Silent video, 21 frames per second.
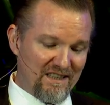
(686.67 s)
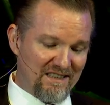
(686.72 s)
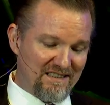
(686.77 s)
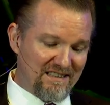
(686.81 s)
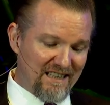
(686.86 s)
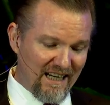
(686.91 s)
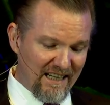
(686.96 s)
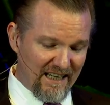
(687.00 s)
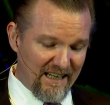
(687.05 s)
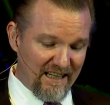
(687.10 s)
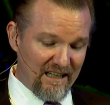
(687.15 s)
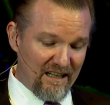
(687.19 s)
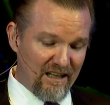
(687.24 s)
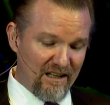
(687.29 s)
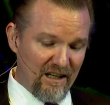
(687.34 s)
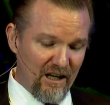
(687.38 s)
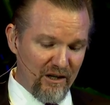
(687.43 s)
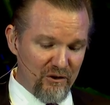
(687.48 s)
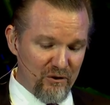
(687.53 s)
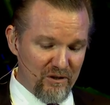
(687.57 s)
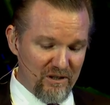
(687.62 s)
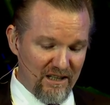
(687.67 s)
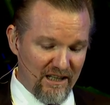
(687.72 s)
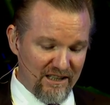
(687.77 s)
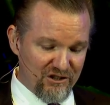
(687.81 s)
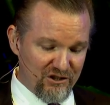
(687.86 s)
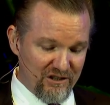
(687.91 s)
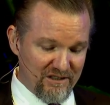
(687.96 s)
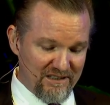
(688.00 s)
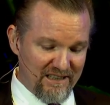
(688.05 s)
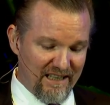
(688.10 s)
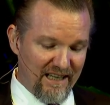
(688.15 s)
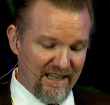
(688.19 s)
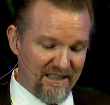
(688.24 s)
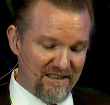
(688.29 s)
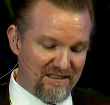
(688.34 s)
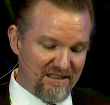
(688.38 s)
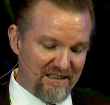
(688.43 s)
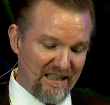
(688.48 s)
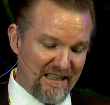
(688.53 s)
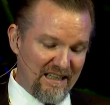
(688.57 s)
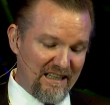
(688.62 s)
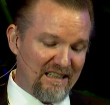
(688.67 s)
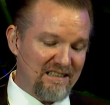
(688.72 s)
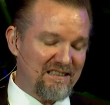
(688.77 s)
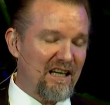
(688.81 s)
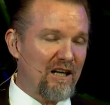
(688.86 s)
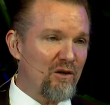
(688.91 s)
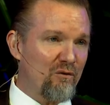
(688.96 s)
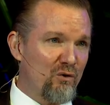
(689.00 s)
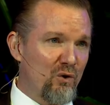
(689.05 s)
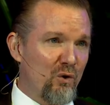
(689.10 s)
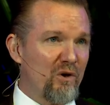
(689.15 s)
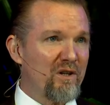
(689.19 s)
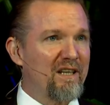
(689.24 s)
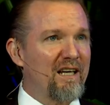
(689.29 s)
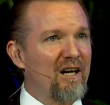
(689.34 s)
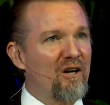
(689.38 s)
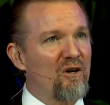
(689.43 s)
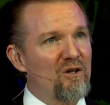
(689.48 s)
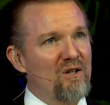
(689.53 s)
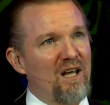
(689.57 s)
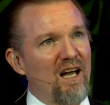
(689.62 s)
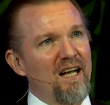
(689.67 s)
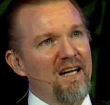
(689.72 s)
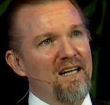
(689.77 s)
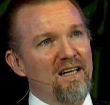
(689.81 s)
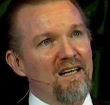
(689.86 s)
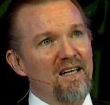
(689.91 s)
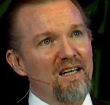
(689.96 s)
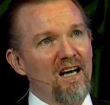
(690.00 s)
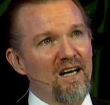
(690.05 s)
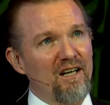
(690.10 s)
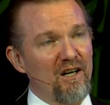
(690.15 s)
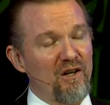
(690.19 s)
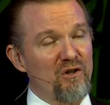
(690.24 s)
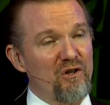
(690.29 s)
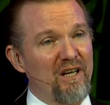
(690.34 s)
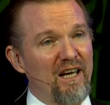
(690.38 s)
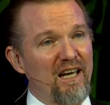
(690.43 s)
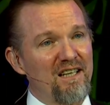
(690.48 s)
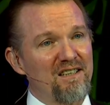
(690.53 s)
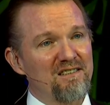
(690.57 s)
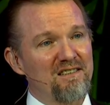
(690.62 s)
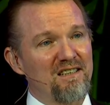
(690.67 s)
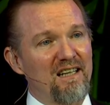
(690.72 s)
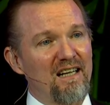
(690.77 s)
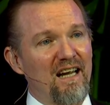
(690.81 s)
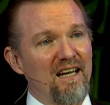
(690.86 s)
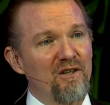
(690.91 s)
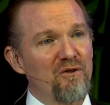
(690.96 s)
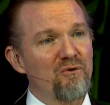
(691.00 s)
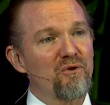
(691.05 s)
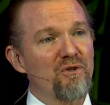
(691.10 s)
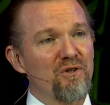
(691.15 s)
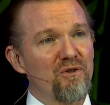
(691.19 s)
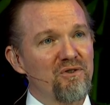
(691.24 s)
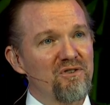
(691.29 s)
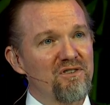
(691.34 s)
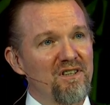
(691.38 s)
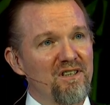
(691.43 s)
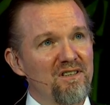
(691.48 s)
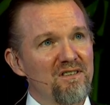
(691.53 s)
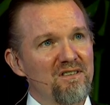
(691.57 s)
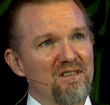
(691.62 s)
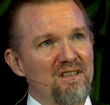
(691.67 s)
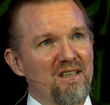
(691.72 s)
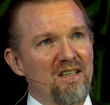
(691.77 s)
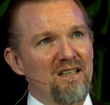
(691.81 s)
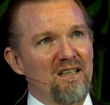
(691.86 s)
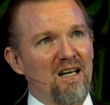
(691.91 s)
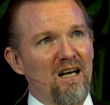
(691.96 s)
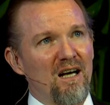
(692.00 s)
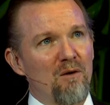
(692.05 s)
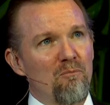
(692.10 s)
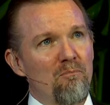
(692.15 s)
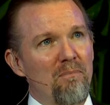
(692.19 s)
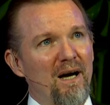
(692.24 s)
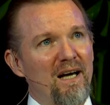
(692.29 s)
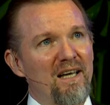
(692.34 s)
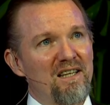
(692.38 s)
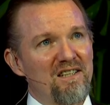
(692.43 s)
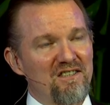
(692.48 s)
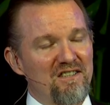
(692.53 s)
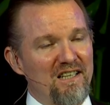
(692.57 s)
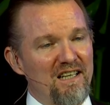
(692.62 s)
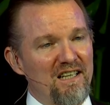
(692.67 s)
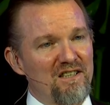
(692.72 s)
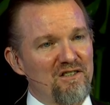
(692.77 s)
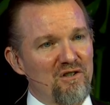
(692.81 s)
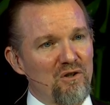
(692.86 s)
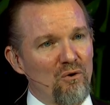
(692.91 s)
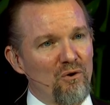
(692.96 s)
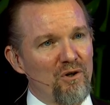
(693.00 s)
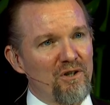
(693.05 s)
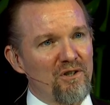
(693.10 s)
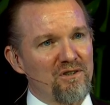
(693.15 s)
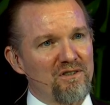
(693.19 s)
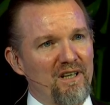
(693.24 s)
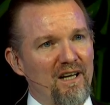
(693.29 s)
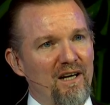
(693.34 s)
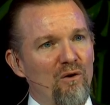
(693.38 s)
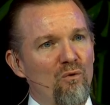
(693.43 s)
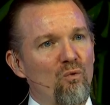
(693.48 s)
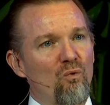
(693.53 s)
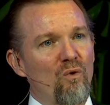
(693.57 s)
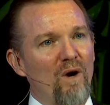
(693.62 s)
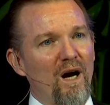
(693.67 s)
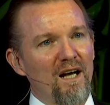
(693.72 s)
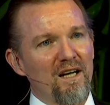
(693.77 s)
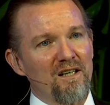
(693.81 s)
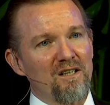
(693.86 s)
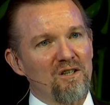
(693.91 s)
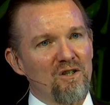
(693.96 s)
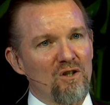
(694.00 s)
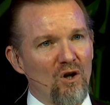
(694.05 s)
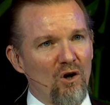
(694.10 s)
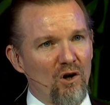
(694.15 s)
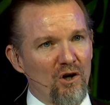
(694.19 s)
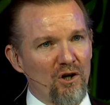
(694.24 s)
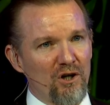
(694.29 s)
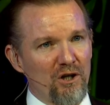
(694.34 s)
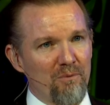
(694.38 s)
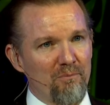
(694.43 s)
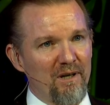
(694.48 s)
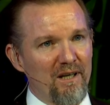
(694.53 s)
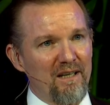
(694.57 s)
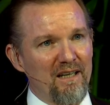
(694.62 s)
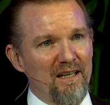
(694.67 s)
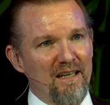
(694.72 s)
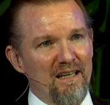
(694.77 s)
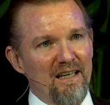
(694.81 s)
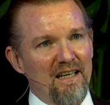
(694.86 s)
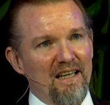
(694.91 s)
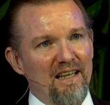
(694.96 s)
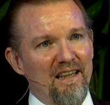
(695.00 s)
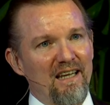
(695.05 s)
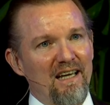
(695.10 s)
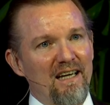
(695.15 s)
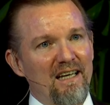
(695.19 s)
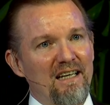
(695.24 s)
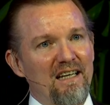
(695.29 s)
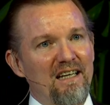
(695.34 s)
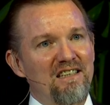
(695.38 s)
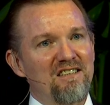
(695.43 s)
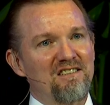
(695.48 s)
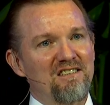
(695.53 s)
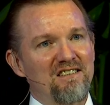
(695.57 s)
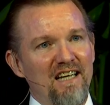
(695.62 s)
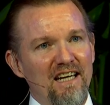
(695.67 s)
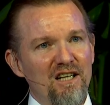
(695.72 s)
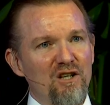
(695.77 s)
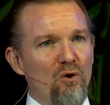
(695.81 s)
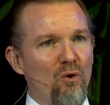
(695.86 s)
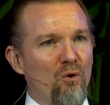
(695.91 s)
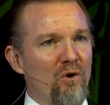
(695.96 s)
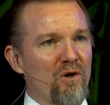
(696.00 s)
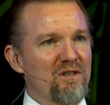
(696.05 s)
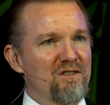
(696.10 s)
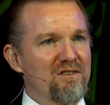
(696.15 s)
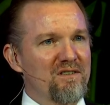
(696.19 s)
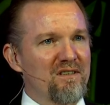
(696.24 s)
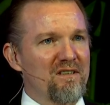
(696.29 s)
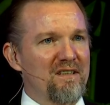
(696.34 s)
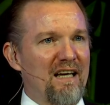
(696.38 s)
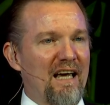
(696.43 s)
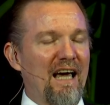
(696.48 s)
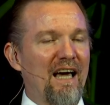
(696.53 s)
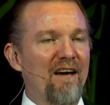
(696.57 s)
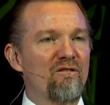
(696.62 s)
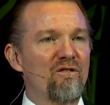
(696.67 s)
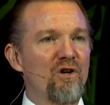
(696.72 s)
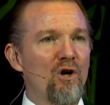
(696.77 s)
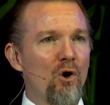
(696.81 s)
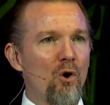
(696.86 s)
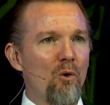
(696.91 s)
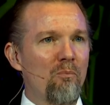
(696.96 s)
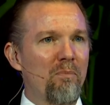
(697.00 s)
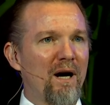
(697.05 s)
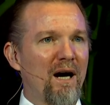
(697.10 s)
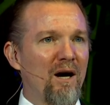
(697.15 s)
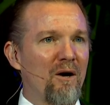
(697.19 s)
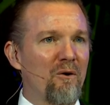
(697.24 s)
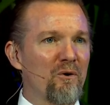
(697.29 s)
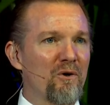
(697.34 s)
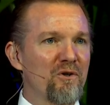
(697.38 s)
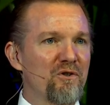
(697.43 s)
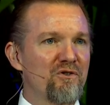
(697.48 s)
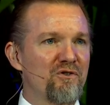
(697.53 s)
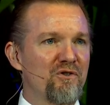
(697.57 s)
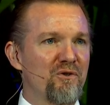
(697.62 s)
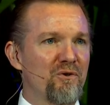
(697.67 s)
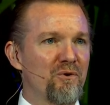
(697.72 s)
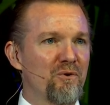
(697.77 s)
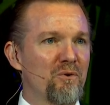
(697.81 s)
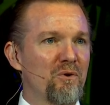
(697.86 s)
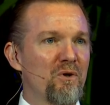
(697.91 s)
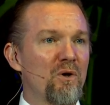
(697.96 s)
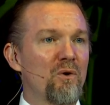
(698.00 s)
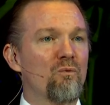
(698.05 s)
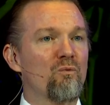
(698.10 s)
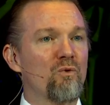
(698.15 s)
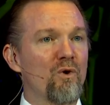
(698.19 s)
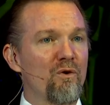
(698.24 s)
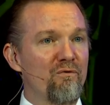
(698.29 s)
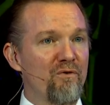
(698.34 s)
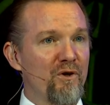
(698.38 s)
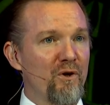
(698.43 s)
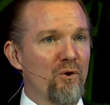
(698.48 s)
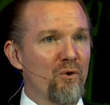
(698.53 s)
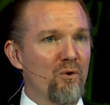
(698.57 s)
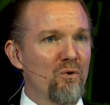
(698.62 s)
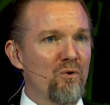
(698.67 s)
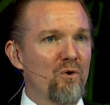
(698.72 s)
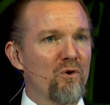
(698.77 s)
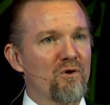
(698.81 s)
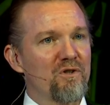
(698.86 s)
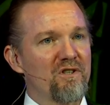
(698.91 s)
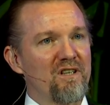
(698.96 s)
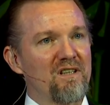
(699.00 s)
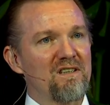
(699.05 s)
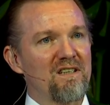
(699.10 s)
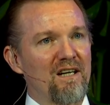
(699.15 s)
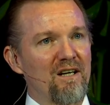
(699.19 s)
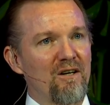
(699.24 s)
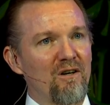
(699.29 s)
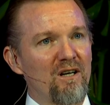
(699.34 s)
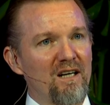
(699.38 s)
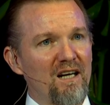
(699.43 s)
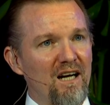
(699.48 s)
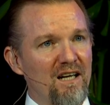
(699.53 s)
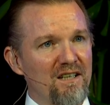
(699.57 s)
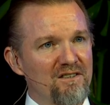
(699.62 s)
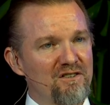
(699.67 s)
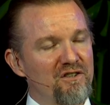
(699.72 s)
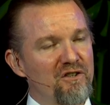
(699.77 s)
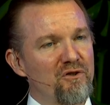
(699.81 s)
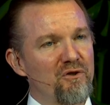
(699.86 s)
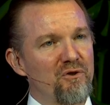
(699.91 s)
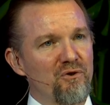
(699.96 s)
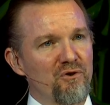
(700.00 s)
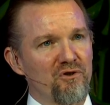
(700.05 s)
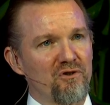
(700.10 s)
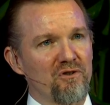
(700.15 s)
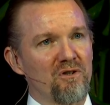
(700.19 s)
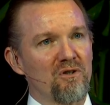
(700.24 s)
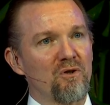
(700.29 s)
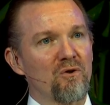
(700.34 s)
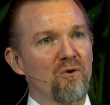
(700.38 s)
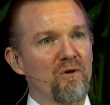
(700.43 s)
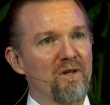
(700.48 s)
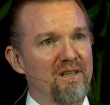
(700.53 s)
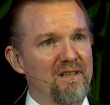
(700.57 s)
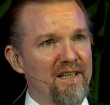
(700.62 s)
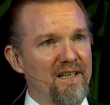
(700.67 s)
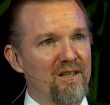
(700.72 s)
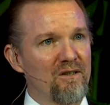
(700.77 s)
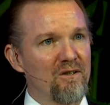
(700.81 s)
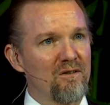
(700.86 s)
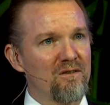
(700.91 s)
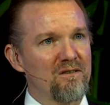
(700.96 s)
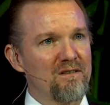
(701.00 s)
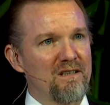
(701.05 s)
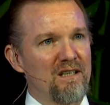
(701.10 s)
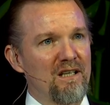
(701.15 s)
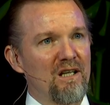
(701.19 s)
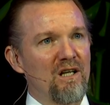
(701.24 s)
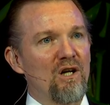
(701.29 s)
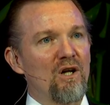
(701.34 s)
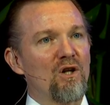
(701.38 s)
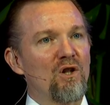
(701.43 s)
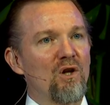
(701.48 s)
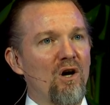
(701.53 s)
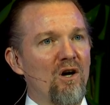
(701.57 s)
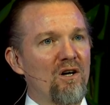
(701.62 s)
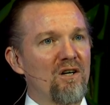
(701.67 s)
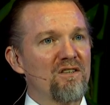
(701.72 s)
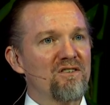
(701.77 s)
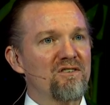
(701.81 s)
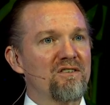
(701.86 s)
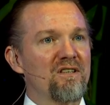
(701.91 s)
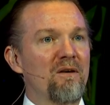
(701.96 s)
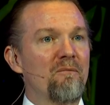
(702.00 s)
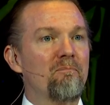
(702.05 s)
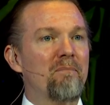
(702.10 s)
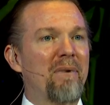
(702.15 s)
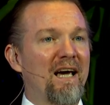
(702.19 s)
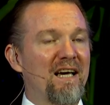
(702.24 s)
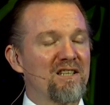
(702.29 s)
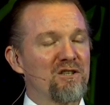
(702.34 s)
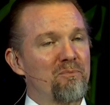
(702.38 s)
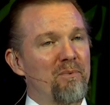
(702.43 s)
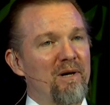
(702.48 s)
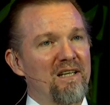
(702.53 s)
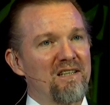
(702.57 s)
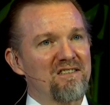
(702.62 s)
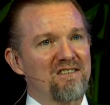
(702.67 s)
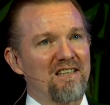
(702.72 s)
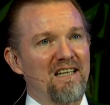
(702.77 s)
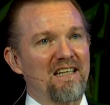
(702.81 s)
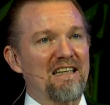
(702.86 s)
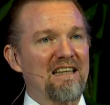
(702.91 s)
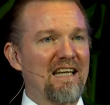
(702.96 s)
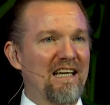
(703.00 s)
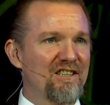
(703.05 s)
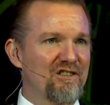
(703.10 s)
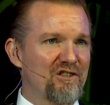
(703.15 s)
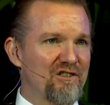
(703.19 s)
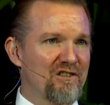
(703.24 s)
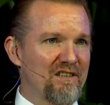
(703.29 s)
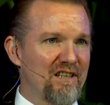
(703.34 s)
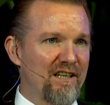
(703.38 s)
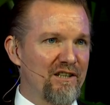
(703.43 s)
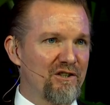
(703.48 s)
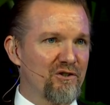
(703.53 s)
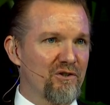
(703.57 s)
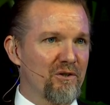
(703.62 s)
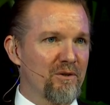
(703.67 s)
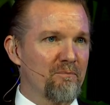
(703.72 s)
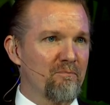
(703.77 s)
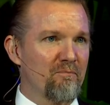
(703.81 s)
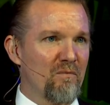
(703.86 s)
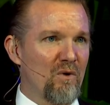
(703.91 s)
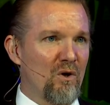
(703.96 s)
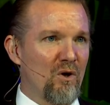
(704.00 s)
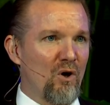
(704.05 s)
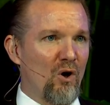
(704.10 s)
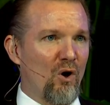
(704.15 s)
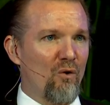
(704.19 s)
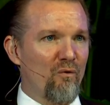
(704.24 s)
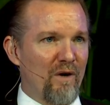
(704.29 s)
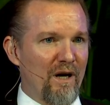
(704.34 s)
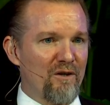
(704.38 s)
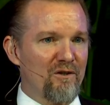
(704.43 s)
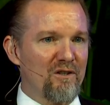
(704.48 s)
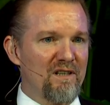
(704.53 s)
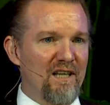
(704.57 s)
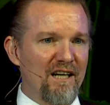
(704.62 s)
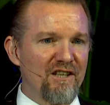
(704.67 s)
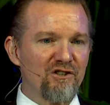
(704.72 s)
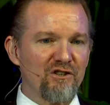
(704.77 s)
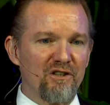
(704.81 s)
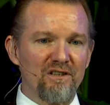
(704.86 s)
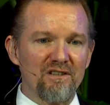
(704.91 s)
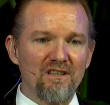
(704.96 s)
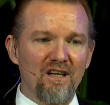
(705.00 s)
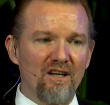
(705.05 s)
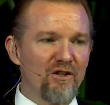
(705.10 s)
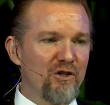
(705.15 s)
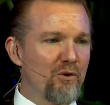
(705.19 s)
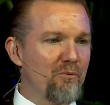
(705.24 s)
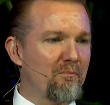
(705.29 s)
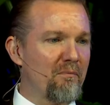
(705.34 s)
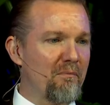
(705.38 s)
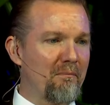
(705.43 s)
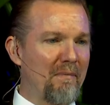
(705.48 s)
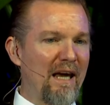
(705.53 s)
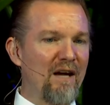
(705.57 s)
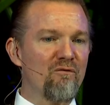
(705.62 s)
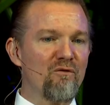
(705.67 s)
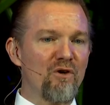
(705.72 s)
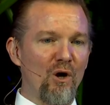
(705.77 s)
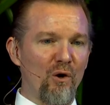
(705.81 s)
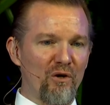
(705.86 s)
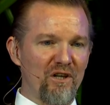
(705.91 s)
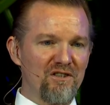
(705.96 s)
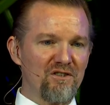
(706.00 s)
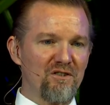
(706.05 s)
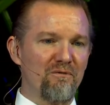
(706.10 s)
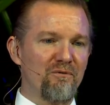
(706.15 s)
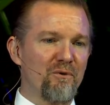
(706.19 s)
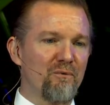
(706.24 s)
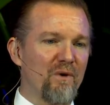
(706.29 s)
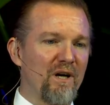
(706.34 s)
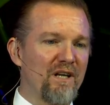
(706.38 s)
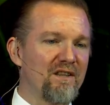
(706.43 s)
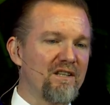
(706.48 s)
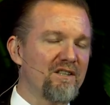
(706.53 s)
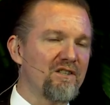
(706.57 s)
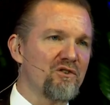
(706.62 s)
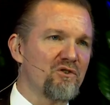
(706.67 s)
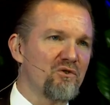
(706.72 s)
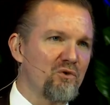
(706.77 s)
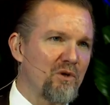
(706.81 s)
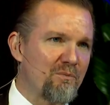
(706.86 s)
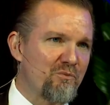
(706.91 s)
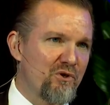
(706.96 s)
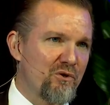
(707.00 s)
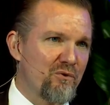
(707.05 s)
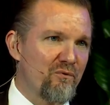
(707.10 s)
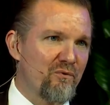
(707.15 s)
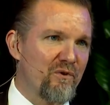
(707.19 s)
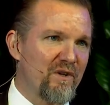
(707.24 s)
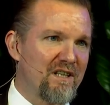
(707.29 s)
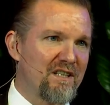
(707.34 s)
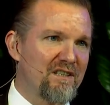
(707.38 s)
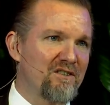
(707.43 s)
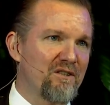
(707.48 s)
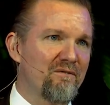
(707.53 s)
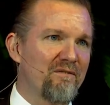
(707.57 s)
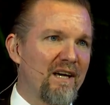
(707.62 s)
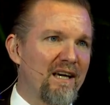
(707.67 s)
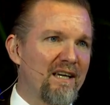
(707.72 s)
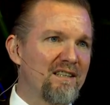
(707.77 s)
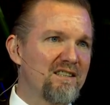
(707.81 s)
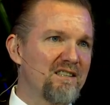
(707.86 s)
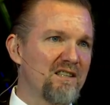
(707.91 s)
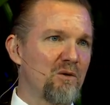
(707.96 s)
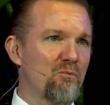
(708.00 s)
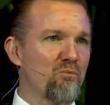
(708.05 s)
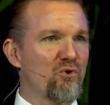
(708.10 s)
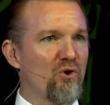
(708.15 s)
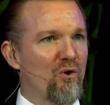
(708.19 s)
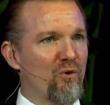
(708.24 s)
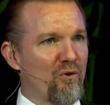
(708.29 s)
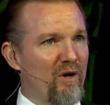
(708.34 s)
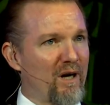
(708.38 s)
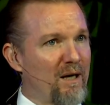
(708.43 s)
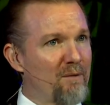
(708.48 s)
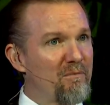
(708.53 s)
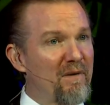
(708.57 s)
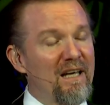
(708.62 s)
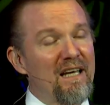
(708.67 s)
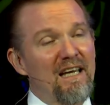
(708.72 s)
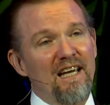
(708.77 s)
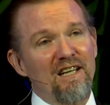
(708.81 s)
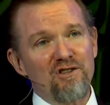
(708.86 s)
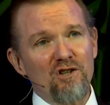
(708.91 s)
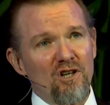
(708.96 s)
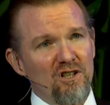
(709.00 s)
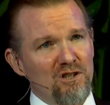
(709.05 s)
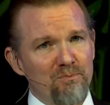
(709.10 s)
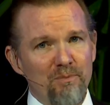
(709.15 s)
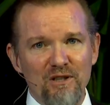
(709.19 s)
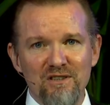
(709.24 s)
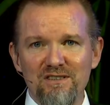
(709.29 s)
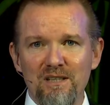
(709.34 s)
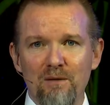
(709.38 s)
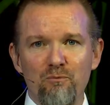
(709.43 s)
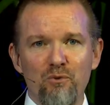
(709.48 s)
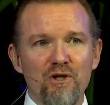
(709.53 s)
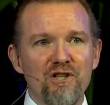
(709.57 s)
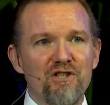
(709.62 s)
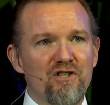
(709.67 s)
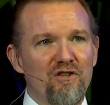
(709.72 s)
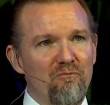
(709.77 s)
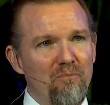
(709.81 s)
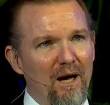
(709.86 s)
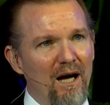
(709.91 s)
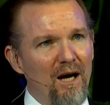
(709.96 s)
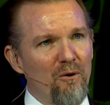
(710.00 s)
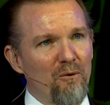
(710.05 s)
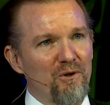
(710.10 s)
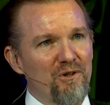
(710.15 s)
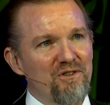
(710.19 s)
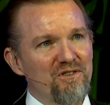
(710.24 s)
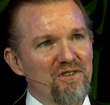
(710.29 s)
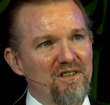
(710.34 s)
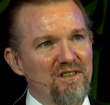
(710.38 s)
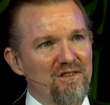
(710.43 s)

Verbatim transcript: The second, another elections case, is out of North Carolina, another case that introduces, um, by the state's lawyers, a radical argument that state courts have no power to review or declare unconstitutional or illegal laws passed by the state legislature around elections. Now, you may have noticed if you read the description for this event and the program, it talks about separation of powers.